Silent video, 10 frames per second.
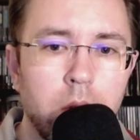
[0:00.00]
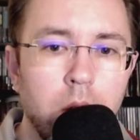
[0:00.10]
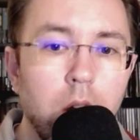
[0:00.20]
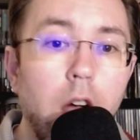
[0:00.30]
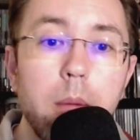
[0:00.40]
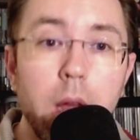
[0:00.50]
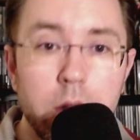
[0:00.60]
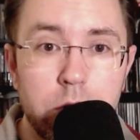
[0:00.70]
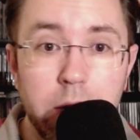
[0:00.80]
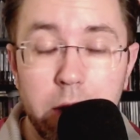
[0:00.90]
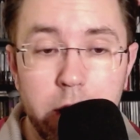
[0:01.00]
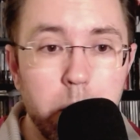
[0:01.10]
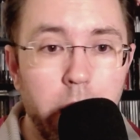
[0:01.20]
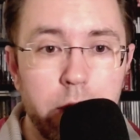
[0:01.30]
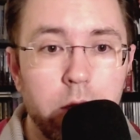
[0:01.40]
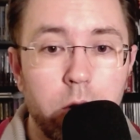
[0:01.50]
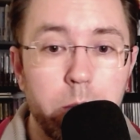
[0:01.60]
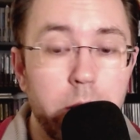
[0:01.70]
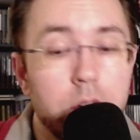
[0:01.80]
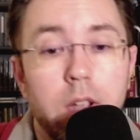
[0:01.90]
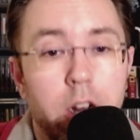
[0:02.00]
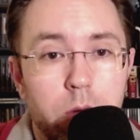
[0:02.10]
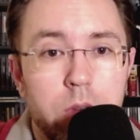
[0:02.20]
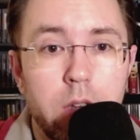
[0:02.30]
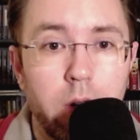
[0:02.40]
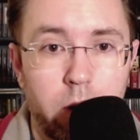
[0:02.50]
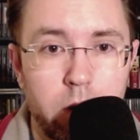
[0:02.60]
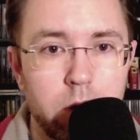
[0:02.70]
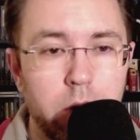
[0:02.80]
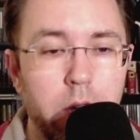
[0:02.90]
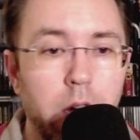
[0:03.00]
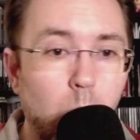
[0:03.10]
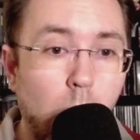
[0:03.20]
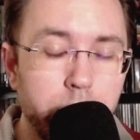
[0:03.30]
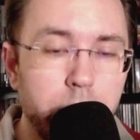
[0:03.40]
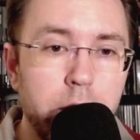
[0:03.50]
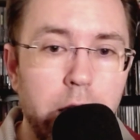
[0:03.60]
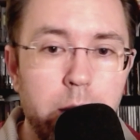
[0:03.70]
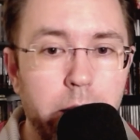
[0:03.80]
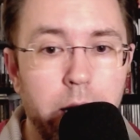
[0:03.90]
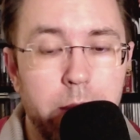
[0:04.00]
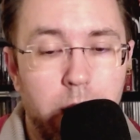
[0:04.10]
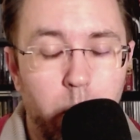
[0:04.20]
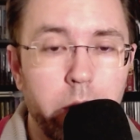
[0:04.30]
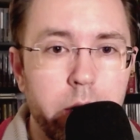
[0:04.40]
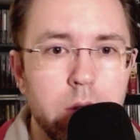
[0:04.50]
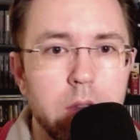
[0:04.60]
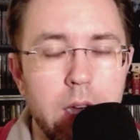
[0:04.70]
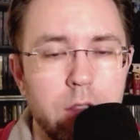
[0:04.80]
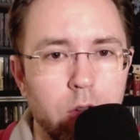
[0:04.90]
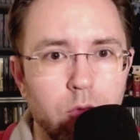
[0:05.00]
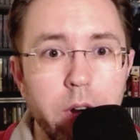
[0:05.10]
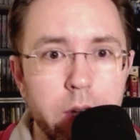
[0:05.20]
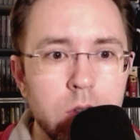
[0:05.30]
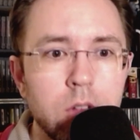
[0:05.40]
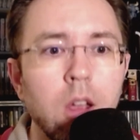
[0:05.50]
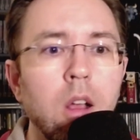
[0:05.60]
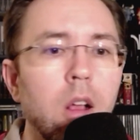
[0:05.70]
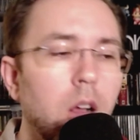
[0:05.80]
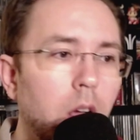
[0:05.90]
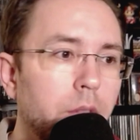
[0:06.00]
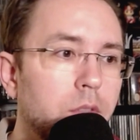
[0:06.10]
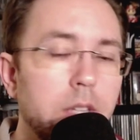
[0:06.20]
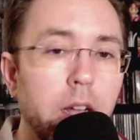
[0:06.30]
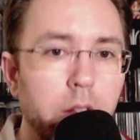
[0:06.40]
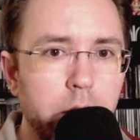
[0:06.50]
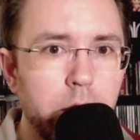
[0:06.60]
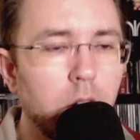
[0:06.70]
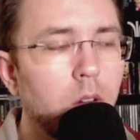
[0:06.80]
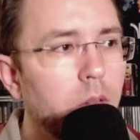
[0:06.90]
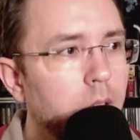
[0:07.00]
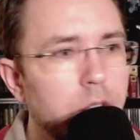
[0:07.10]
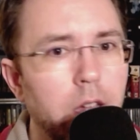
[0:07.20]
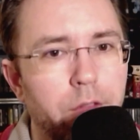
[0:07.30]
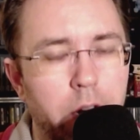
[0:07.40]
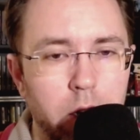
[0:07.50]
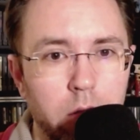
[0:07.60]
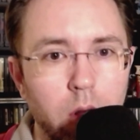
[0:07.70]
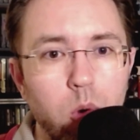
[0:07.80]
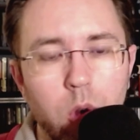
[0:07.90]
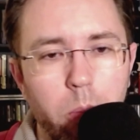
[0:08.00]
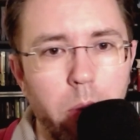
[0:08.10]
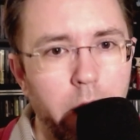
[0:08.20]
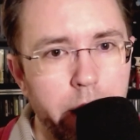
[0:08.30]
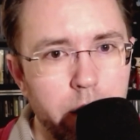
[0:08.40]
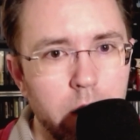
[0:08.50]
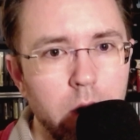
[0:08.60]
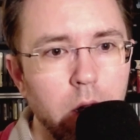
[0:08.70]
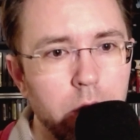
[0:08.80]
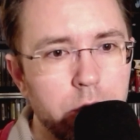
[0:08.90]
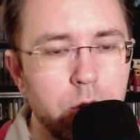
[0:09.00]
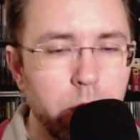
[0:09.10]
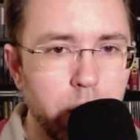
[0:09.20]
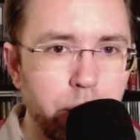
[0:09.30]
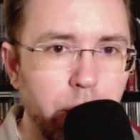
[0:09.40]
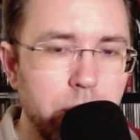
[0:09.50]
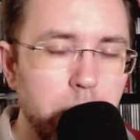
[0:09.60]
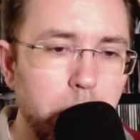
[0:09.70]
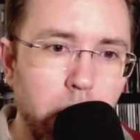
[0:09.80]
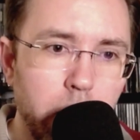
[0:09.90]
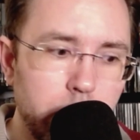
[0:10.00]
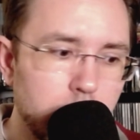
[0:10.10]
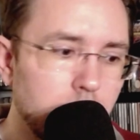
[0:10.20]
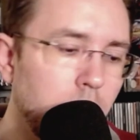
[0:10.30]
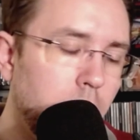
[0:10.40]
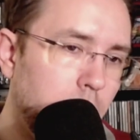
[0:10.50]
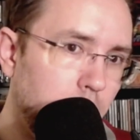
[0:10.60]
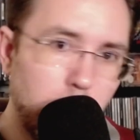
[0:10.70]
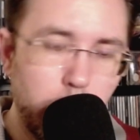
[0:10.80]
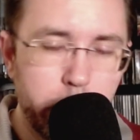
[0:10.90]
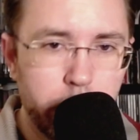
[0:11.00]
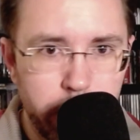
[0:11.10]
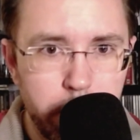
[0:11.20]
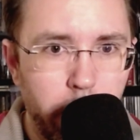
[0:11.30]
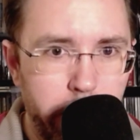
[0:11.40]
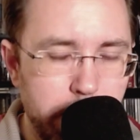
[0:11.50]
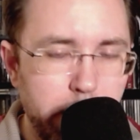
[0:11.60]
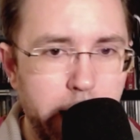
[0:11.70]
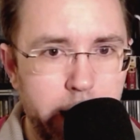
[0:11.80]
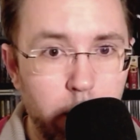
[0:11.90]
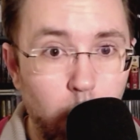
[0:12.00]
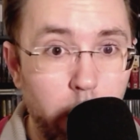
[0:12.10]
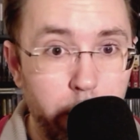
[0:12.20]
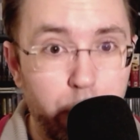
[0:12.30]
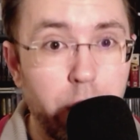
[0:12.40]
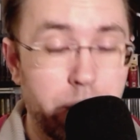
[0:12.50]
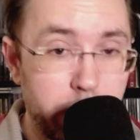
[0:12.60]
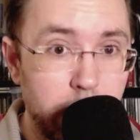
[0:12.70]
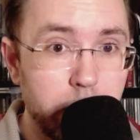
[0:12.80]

I'm not selling mine though because I don't sell. Okay, I want the game and I'm not willing to take the risk of selling, you know, let's say I find a local buyer 250 bucks and I'm hoping to rebuy it back at 150.